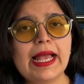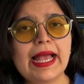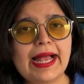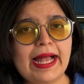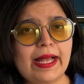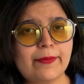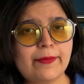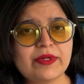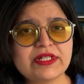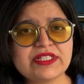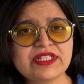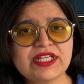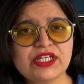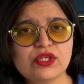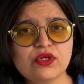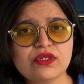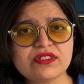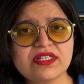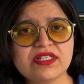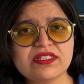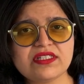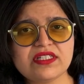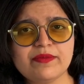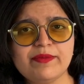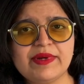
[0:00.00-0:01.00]
Apple's
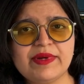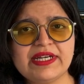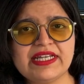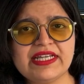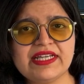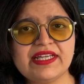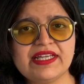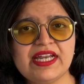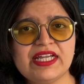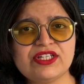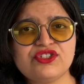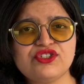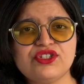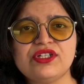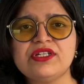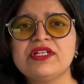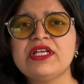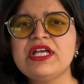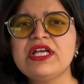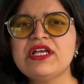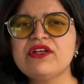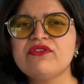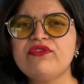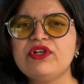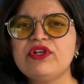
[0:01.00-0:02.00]
ecosystem integration
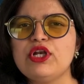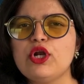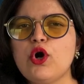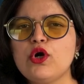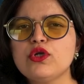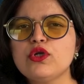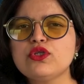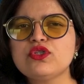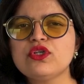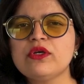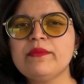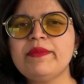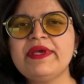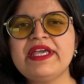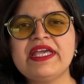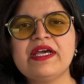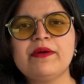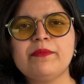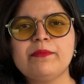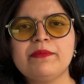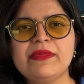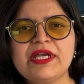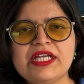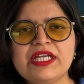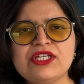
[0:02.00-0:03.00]
will also be a
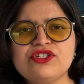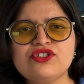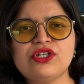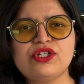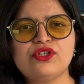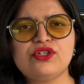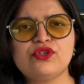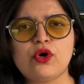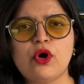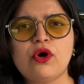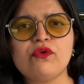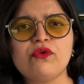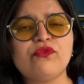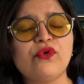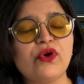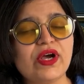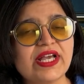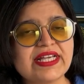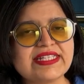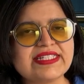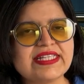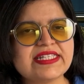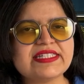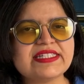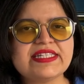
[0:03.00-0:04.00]
major draw for
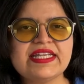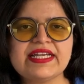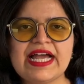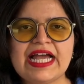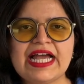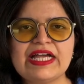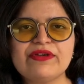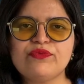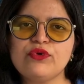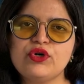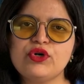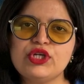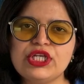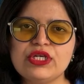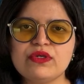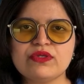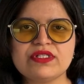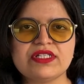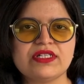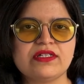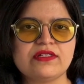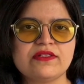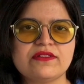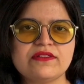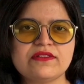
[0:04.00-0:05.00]
existing iPhone
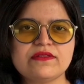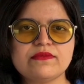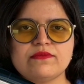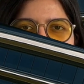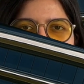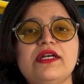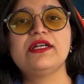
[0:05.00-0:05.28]
users.